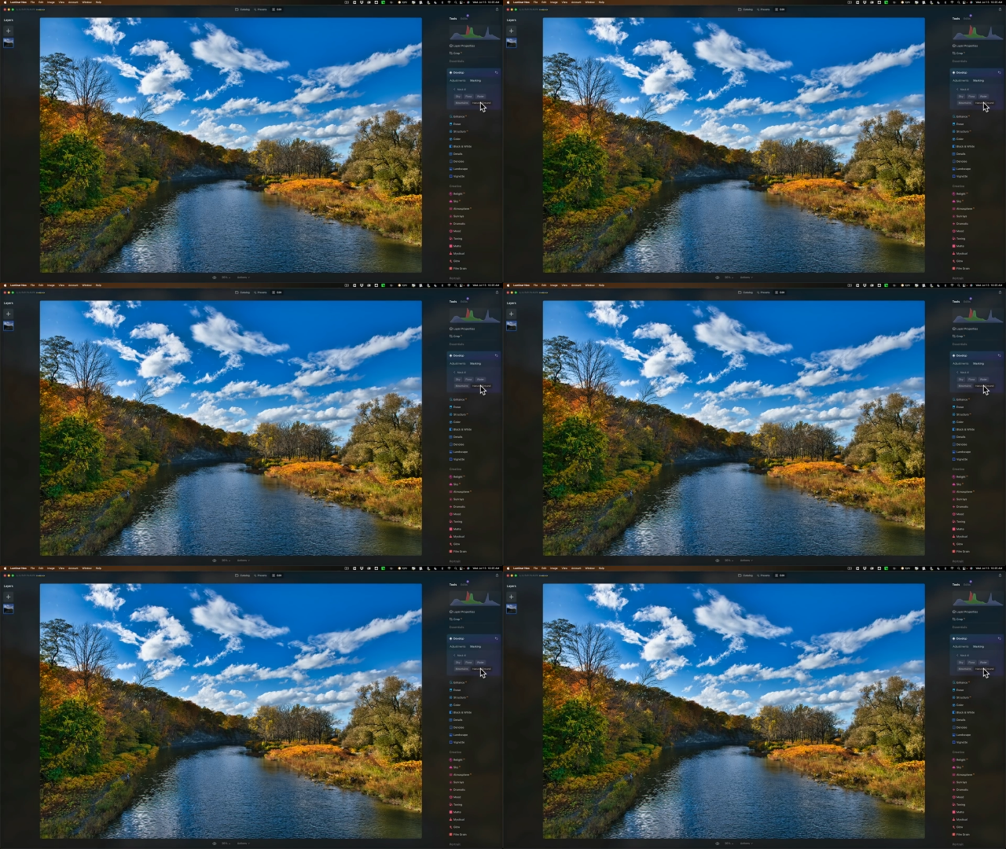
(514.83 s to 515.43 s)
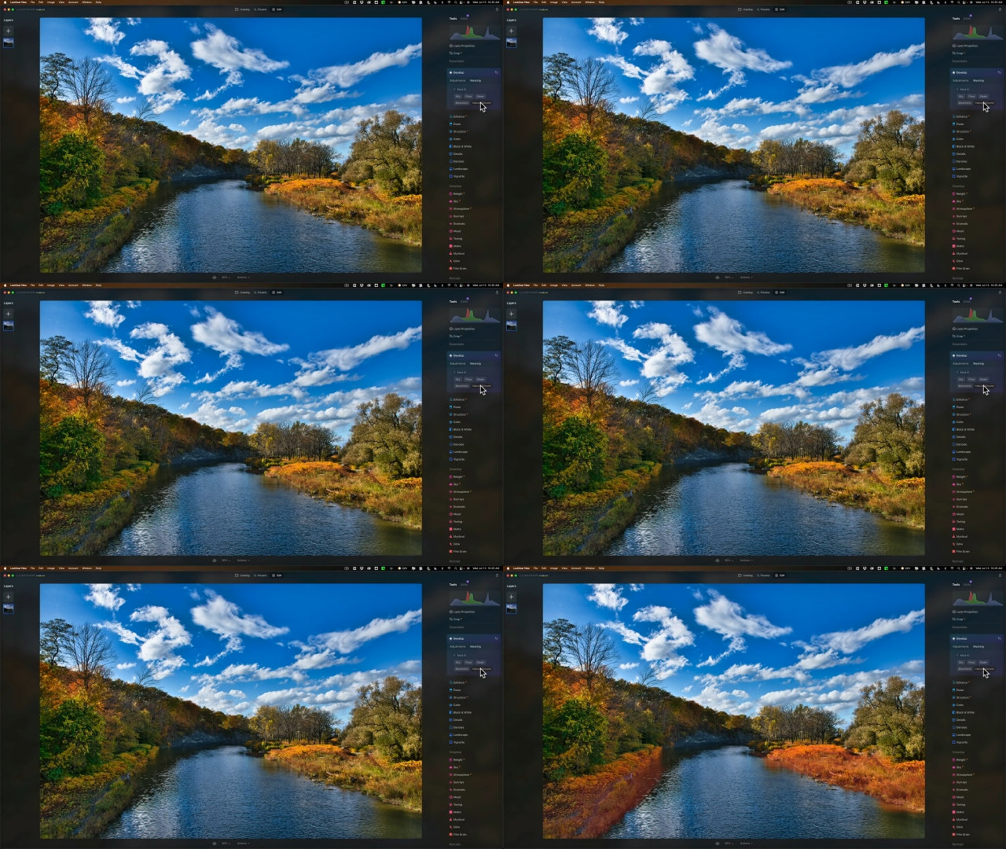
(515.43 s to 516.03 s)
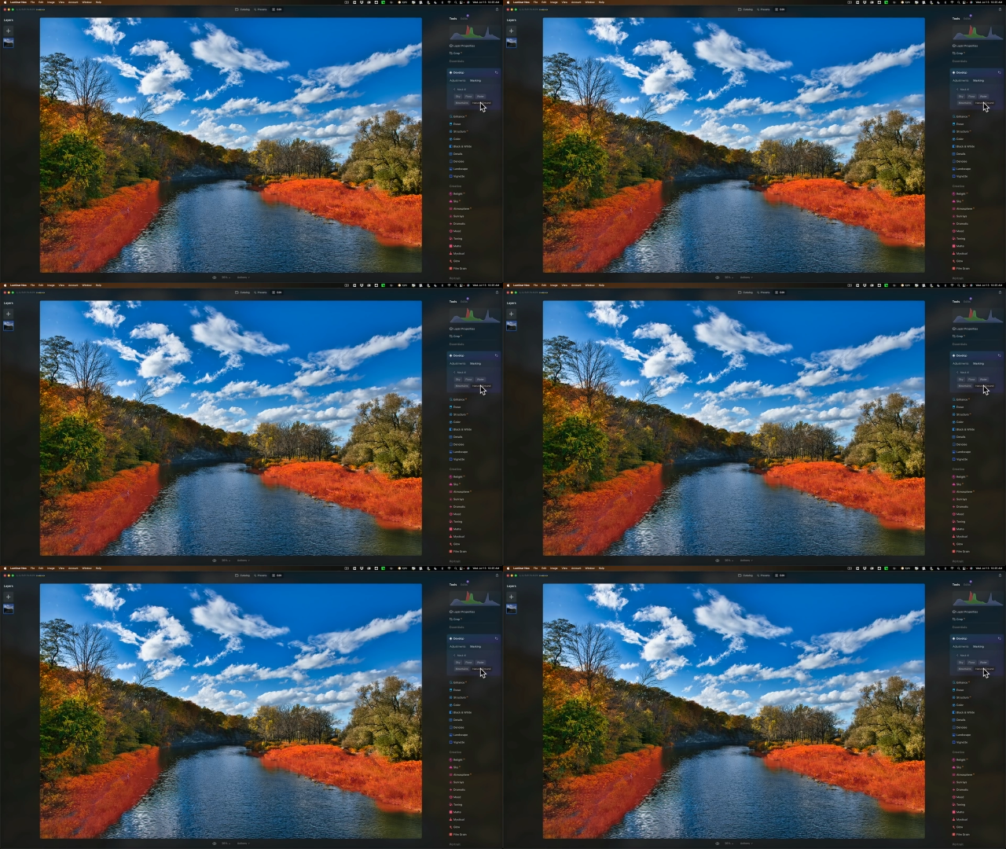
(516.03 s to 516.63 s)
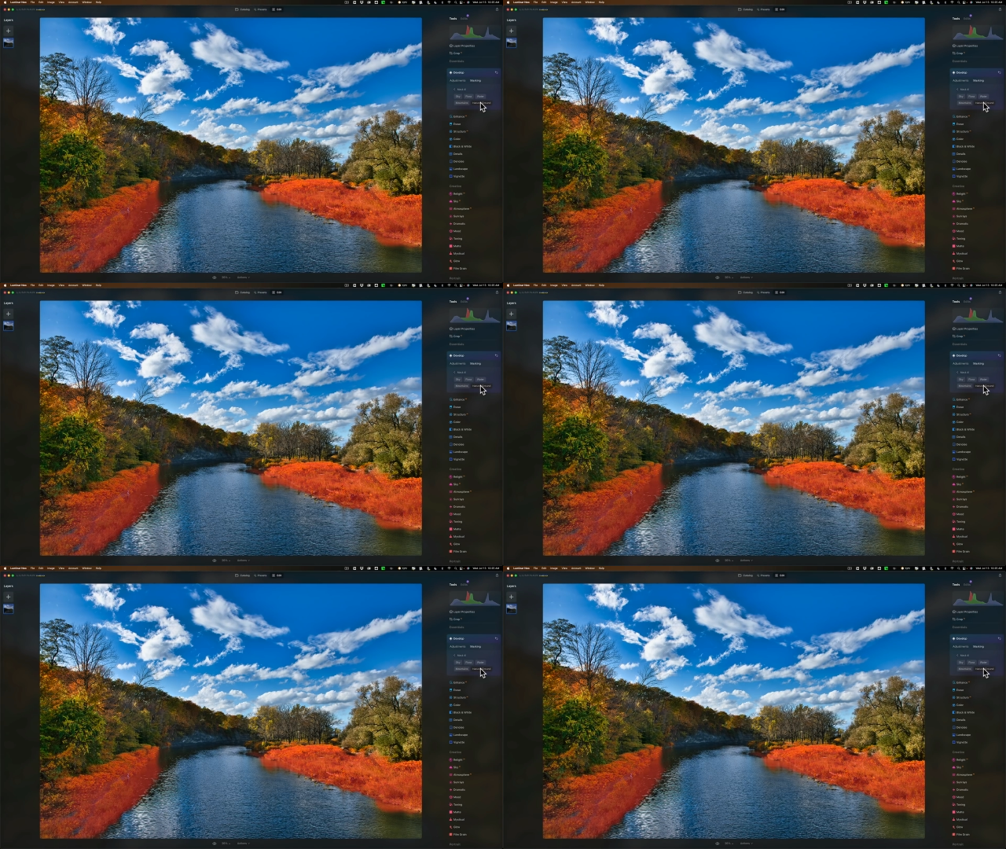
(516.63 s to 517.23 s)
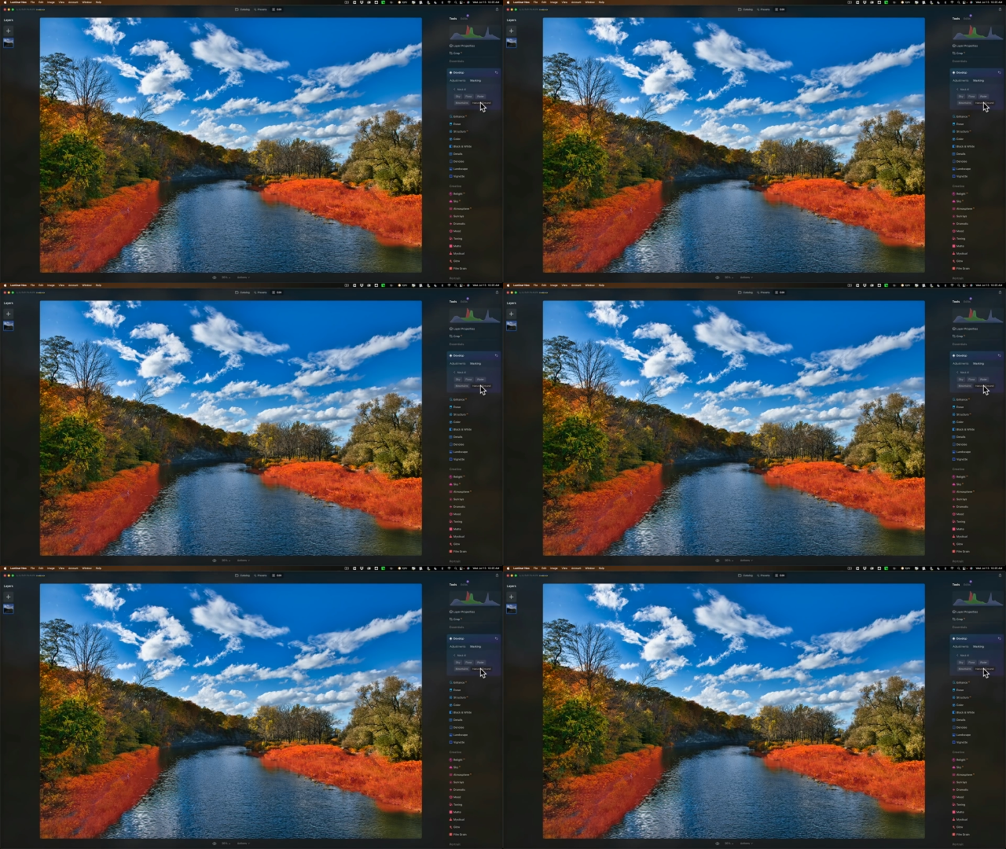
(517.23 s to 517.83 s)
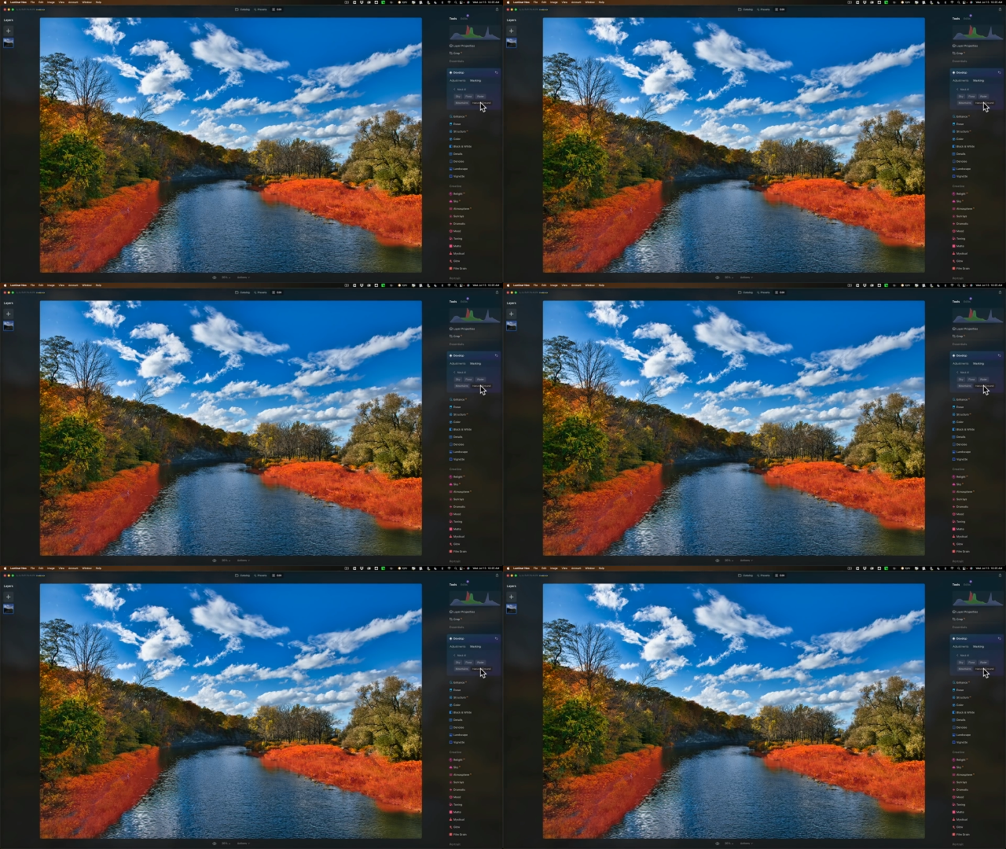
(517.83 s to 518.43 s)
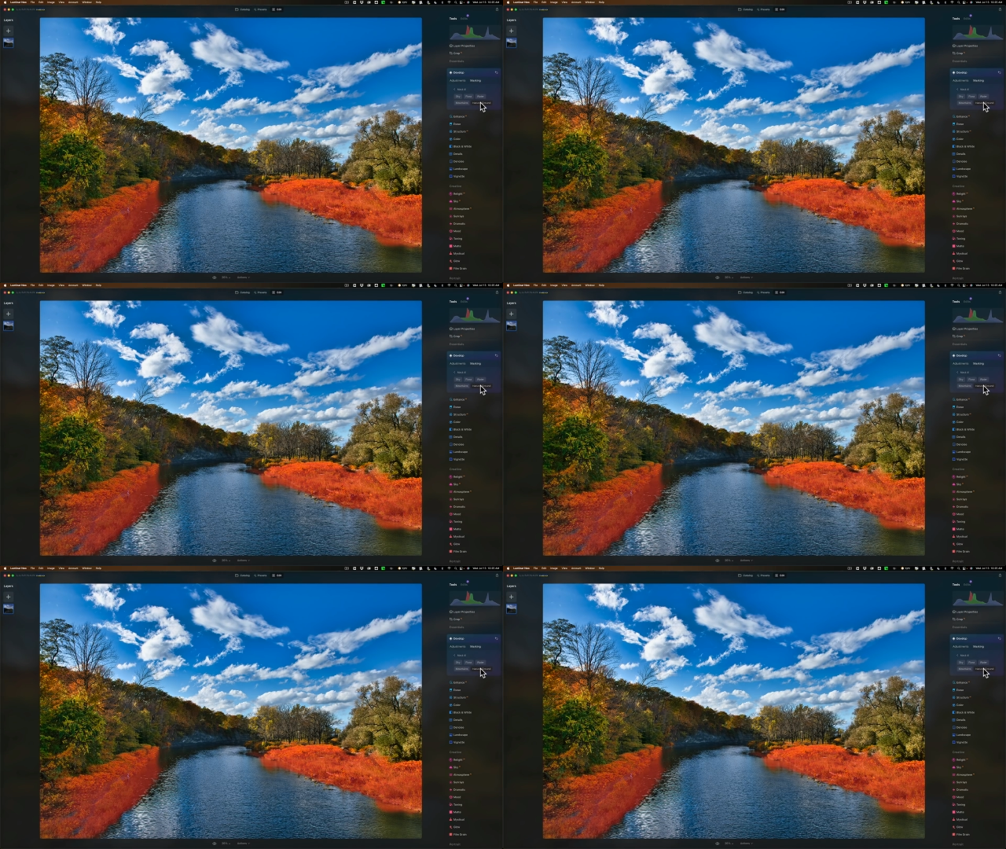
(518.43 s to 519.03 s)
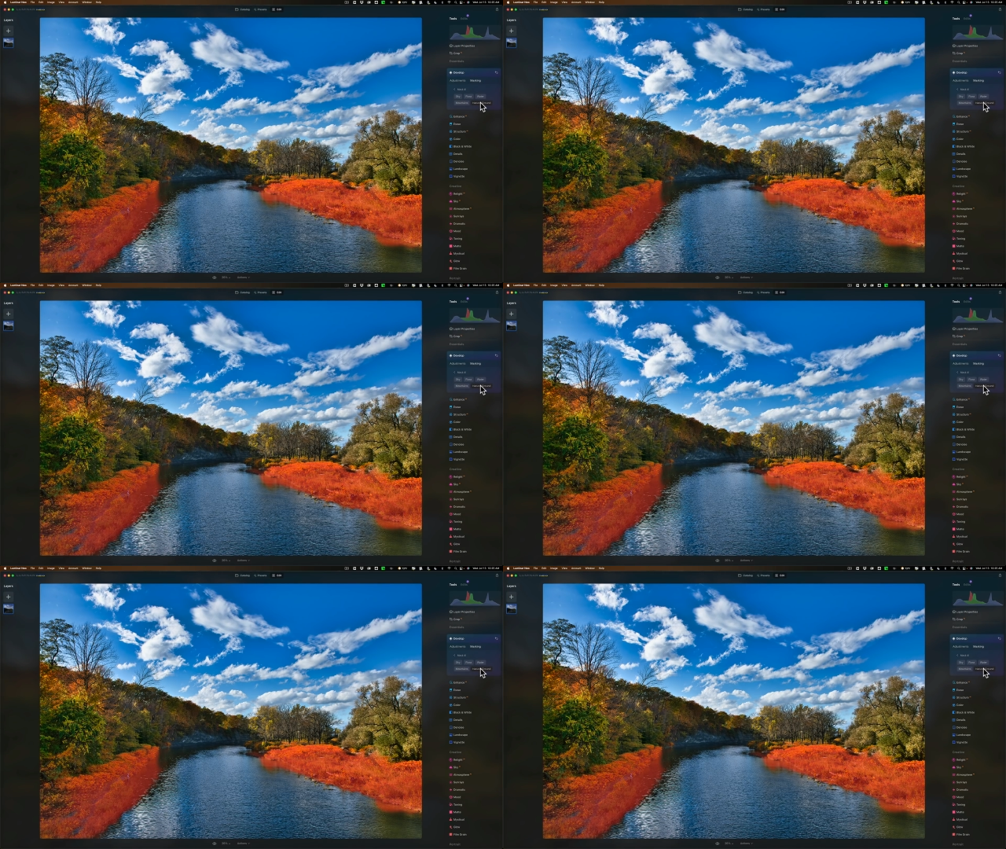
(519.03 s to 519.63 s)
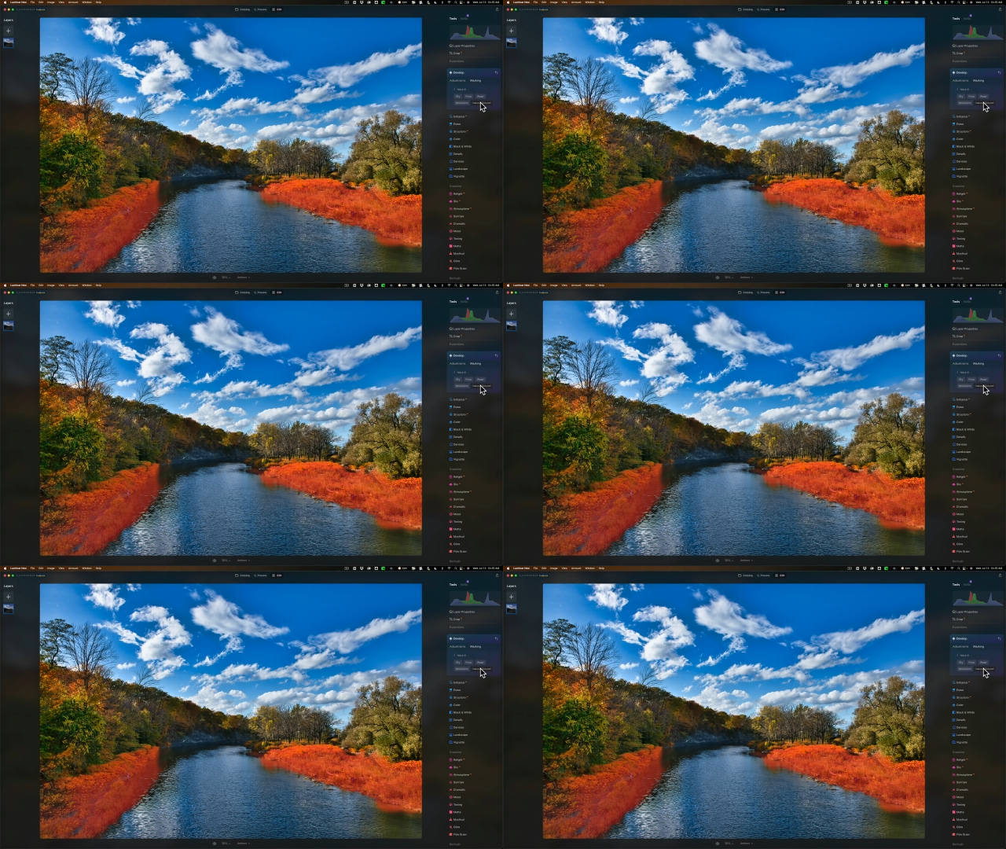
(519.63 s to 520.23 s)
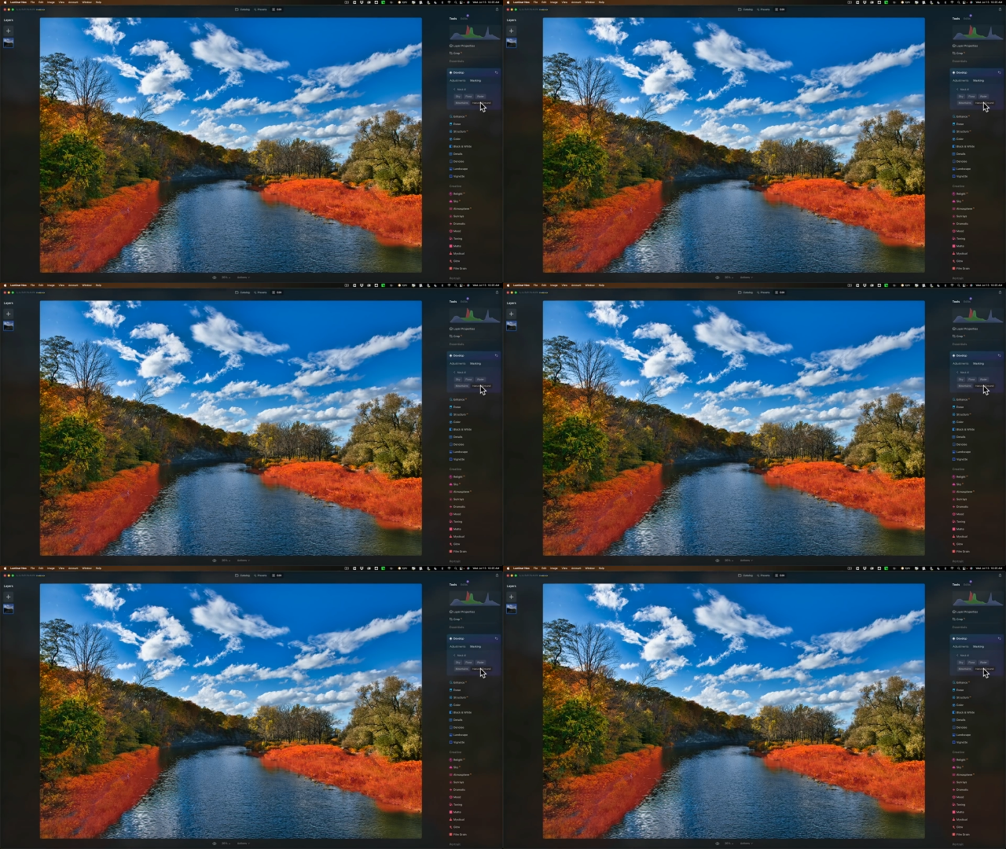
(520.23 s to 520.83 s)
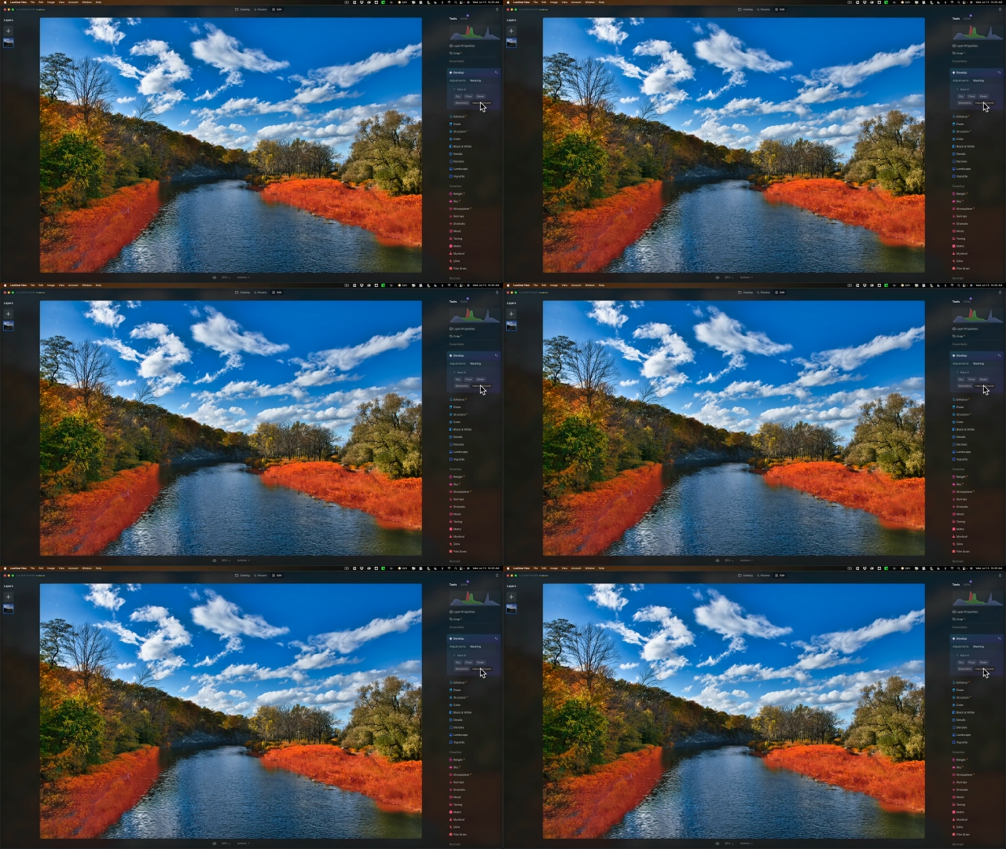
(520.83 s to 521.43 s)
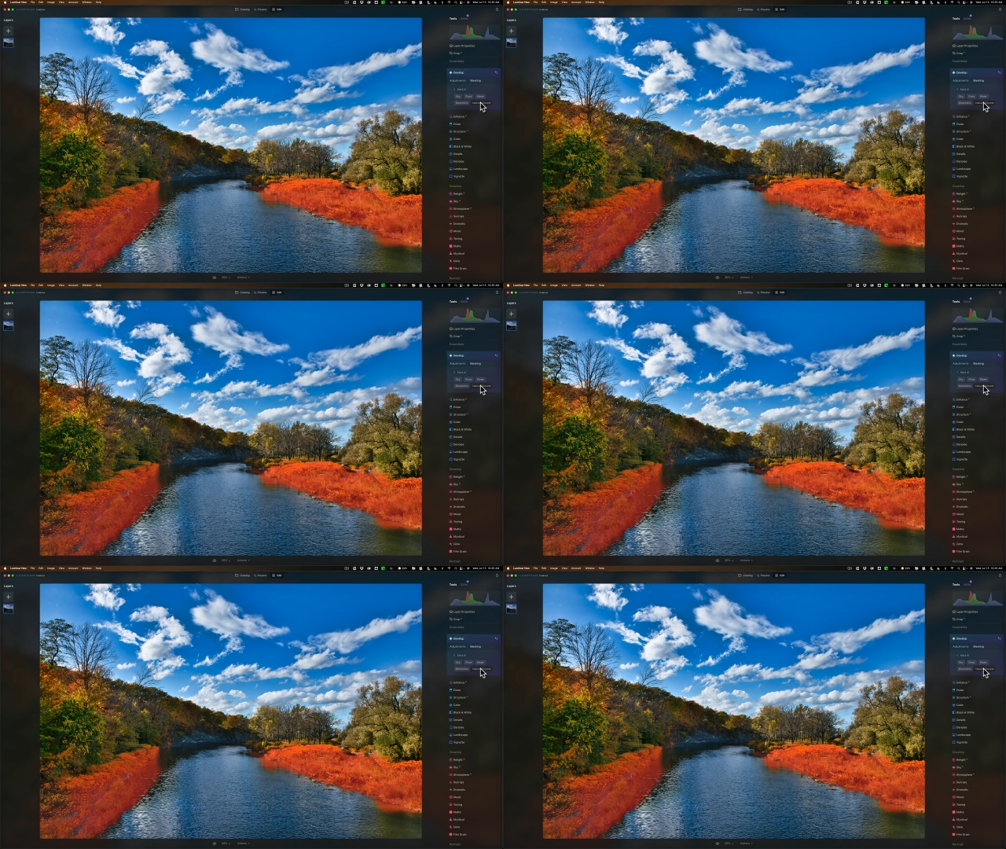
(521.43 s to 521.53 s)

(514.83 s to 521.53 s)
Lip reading: Nobody's mouth can be seen.